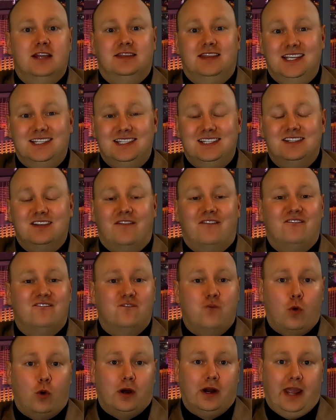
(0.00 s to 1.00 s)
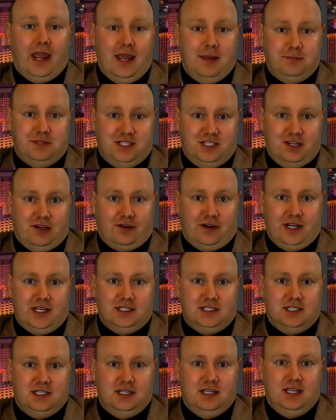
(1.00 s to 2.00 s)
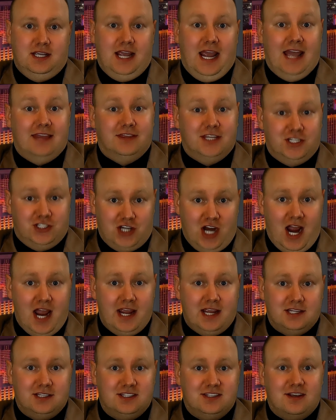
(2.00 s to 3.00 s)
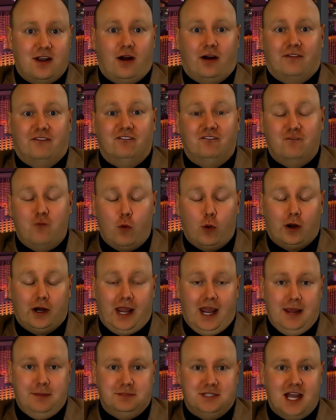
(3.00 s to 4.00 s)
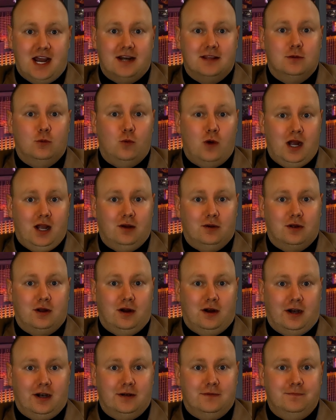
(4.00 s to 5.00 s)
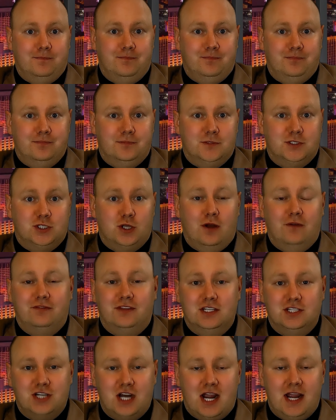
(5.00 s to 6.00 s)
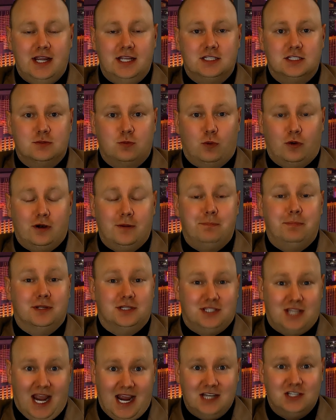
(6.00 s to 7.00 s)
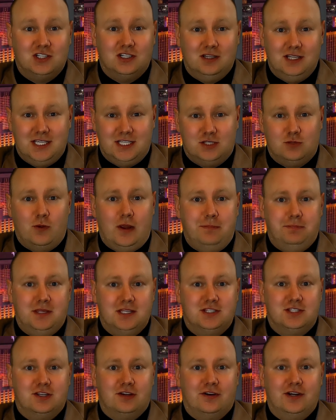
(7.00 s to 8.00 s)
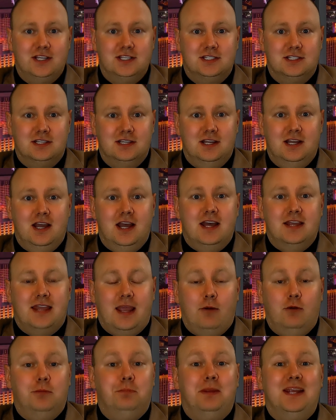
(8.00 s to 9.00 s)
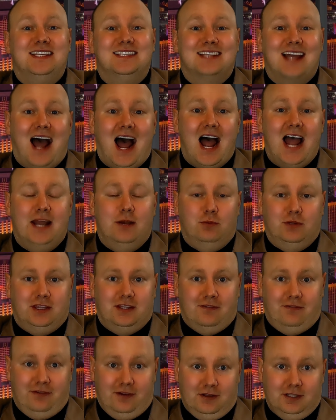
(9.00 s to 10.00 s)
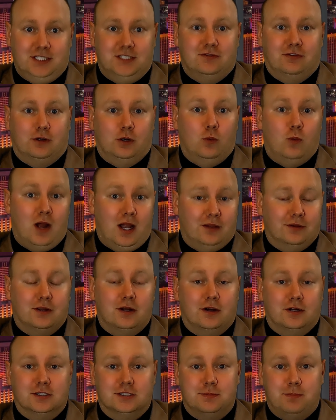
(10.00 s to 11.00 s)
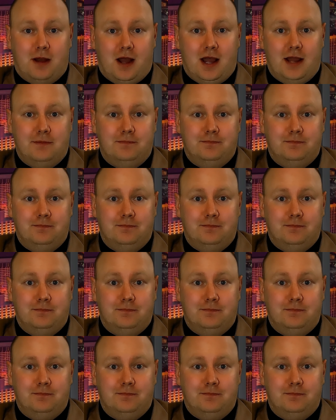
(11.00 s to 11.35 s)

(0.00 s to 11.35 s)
This is a four game series, and the Giants are four games out of the wild card. So if the Giants were to potentially sweep this series, they would be tied with the Phillies for a wild card spot.